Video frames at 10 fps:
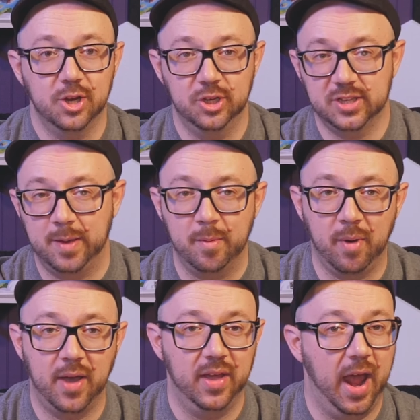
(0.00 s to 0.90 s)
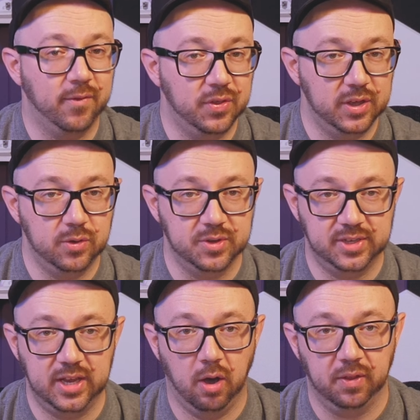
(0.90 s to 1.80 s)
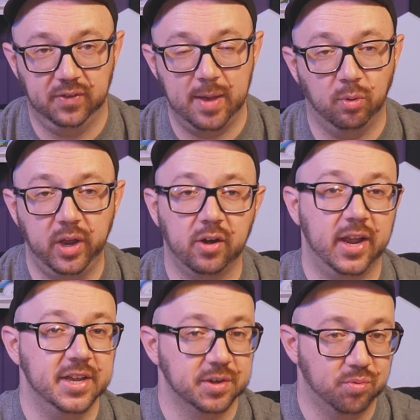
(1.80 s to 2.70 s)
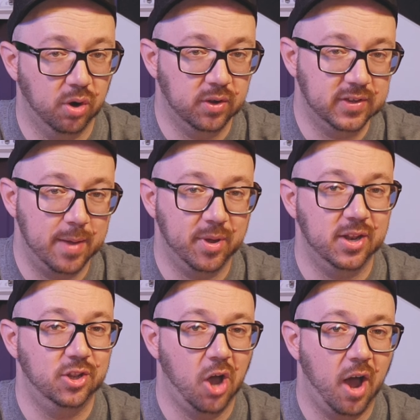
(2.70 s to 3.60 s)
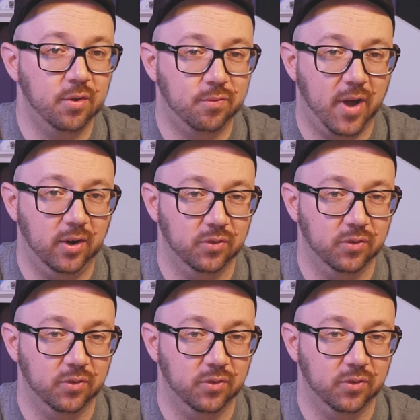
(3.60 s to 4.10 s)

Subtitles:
Just keep in mind that everything you see on the table here is a prototype and not final